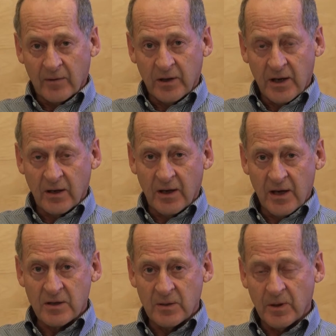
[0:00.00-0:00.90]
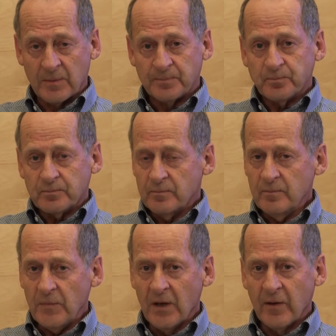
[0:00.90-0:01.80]
to take a guesstimate
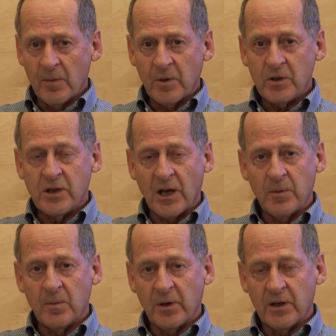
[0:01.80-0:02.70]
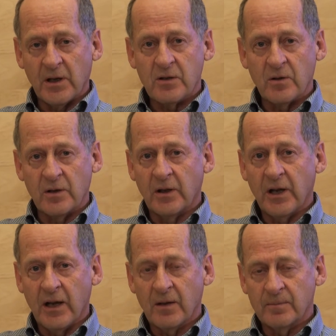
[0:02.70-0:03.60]
of how much time and money that's going to
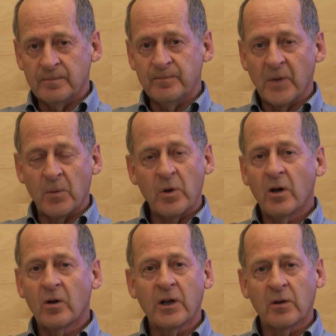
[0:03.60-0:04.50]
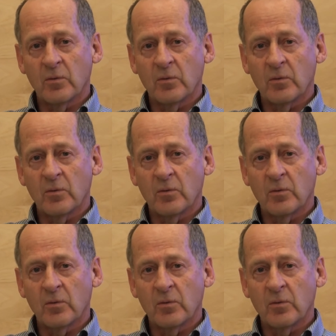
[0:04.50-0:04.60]
take. And we all get it